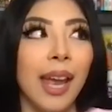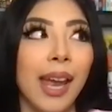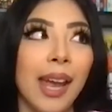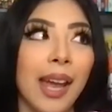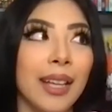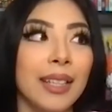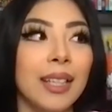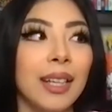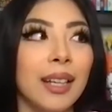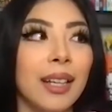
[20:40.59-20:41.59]

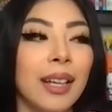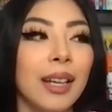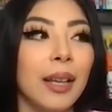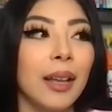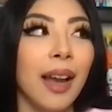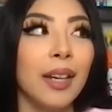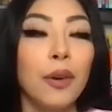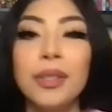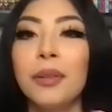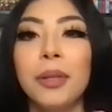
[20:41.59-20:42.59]
And I know
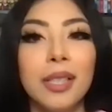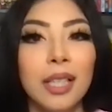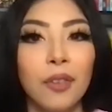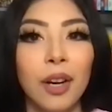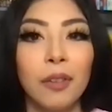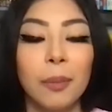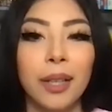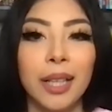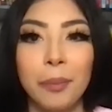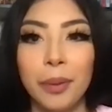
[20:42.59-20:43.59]
it's not realistic for
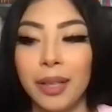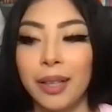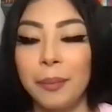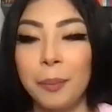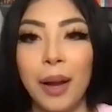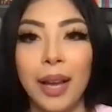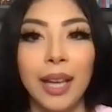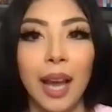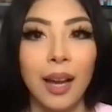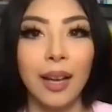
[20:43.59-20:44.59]
everybody, but my
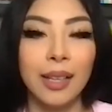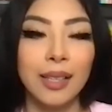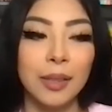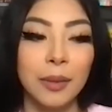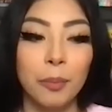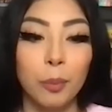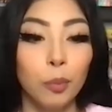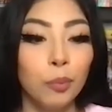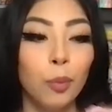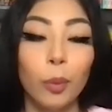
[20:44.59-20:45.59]
cat has
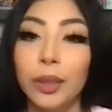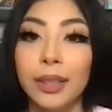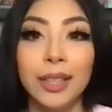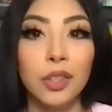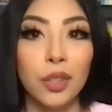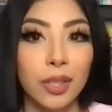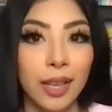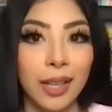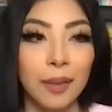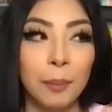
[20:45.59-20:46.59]
really just
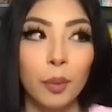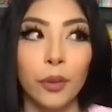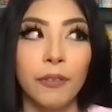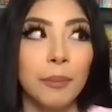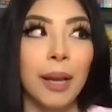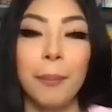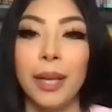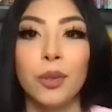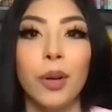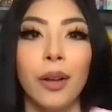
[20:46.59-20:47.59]
like improved my
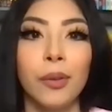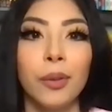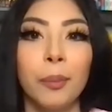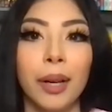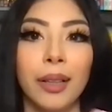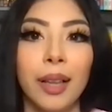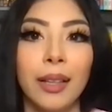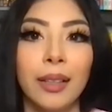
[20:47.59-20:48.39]
mental health by like